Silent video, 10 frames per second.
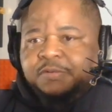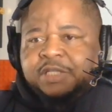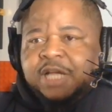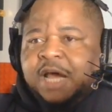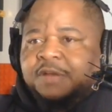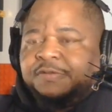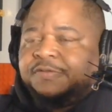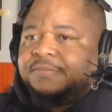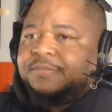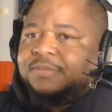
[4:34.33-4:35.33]
was kind
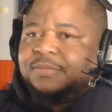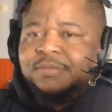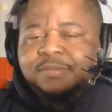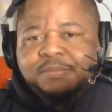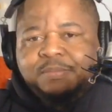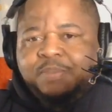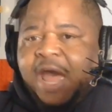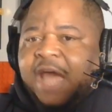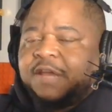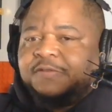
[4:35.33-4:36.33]
of
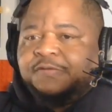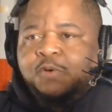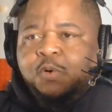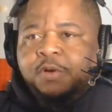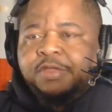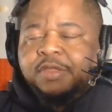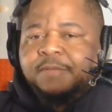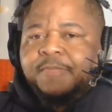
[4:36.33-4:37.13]
back and forth.